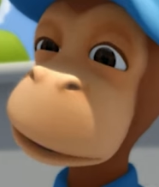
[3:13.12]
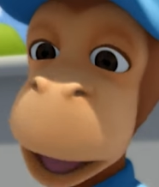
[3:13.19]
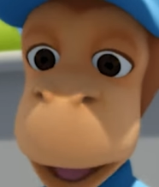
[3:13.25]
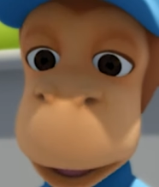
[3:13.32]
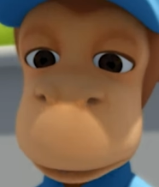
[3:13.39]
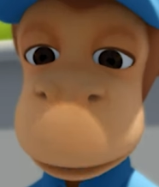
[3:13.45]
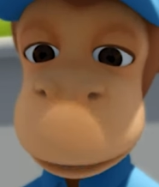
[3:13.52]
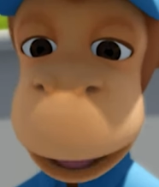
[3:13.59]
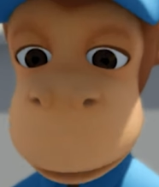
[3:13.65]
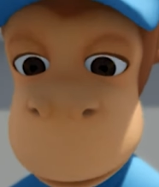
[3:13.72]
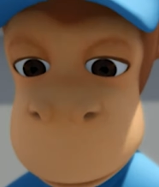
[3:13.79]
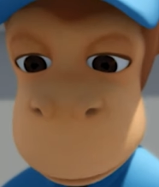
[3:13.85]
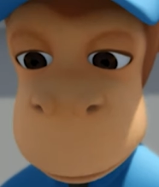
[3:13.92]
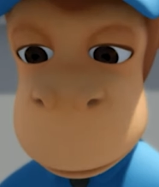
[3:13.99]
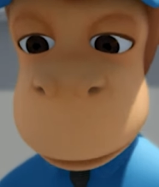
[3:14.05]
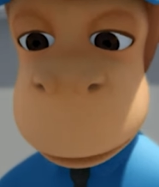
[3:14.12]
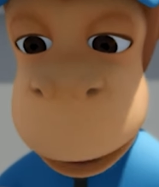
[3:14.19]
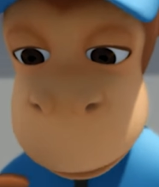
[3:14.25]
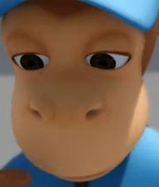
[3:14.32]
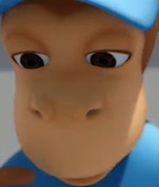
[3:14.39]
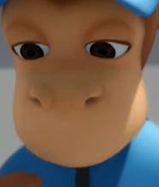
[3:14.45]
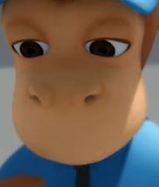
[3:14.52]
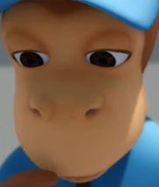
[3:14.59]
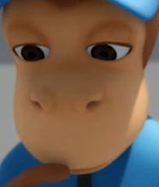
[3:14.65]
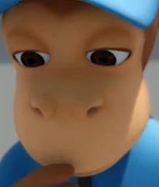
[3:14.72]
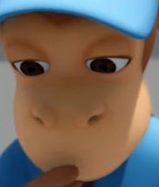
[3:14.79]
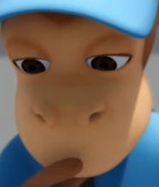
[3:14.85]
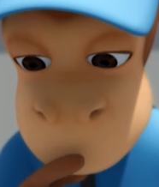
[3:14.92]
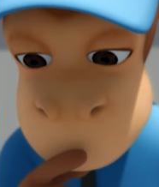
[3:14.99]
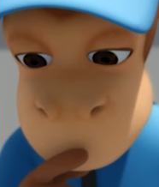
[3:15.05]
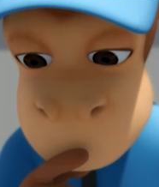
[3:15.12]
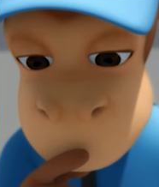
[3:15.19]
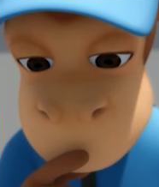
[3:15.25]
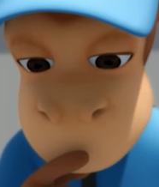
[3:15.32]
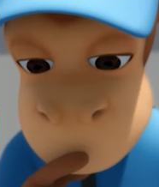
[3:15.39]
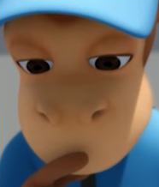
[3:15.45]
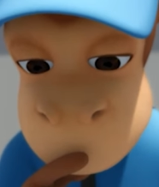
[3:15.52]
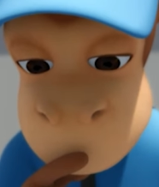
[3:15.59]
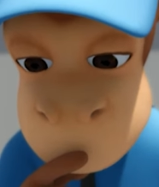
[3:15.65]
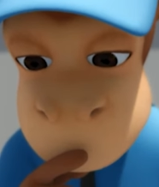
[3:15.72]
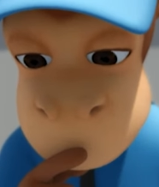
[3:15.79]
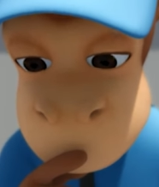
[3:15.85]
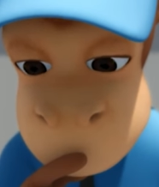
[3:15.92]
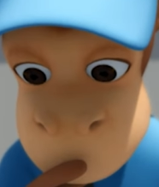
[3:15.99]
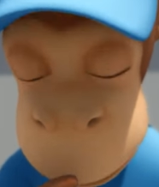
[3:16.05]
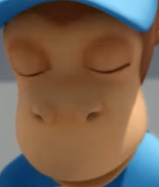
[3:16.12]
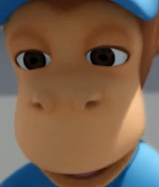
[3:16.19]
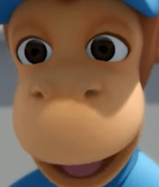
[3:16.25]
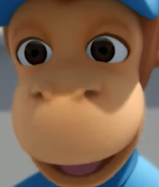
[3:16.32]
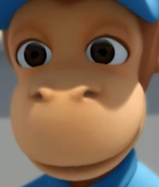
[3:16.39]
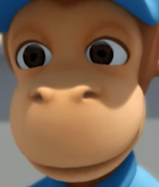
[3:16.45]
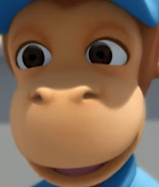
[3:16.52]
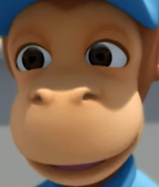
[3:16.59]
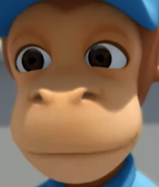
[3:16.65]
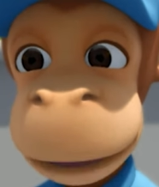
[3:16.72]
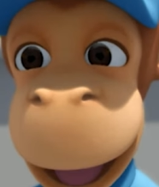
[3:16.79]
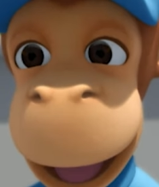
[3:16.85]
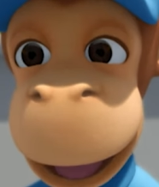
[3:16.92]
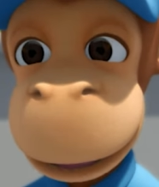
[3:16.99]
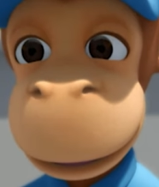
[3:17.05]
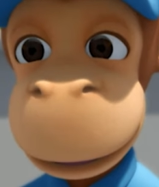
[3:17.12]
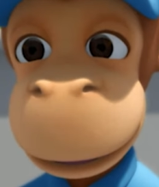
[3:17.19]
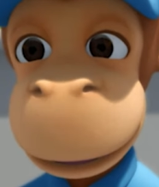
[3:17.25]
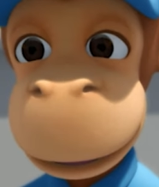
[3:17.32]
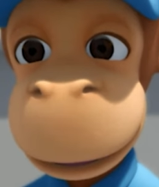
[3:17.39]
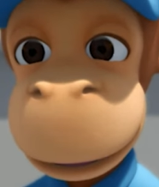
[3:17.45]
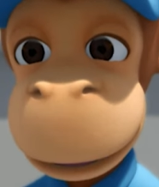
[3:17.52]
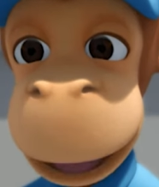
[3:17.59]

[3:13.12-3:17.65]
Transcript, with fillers: Ah, uh, yes, yes, of course. Just a minute.